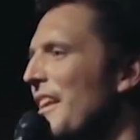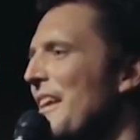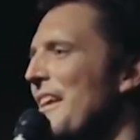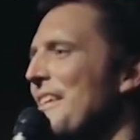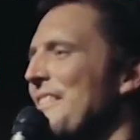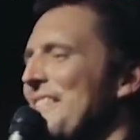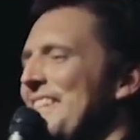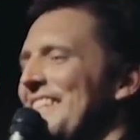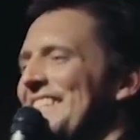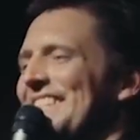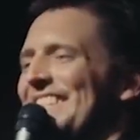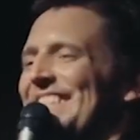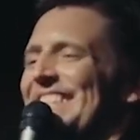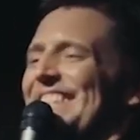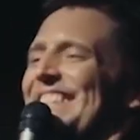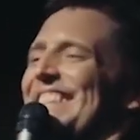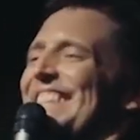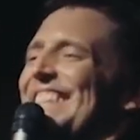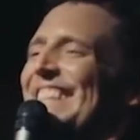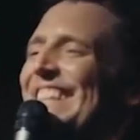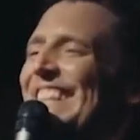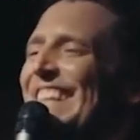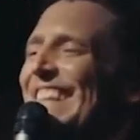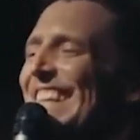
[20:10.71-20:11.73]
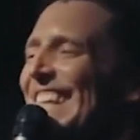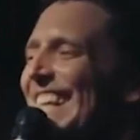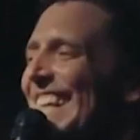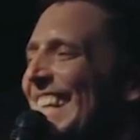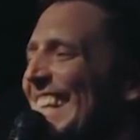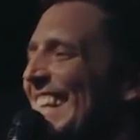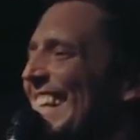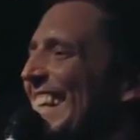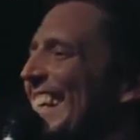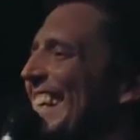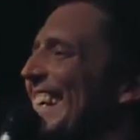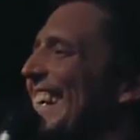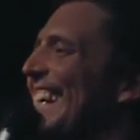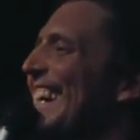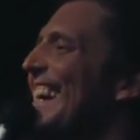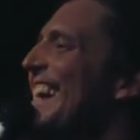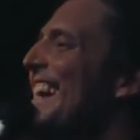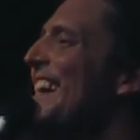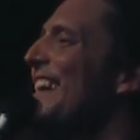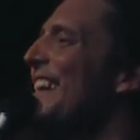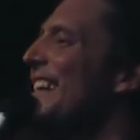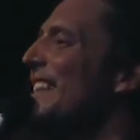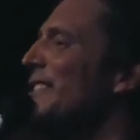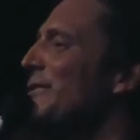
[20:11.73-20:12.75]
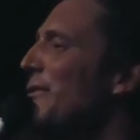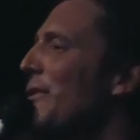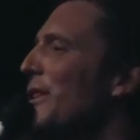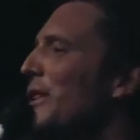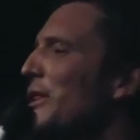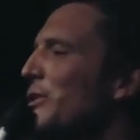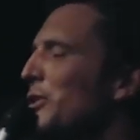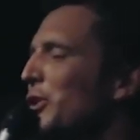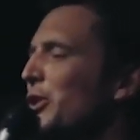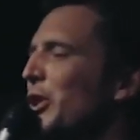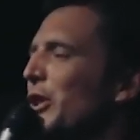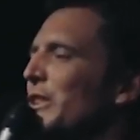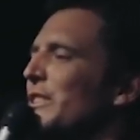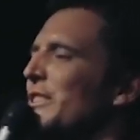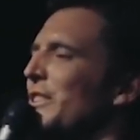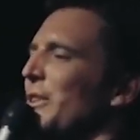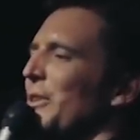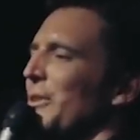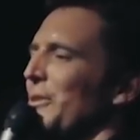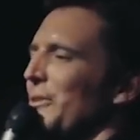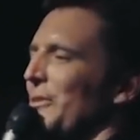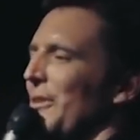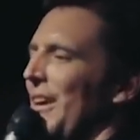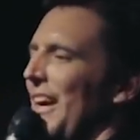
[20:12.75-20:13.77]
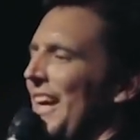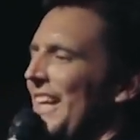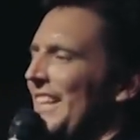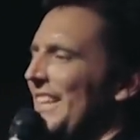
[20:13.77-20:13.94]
this is what you should do, right?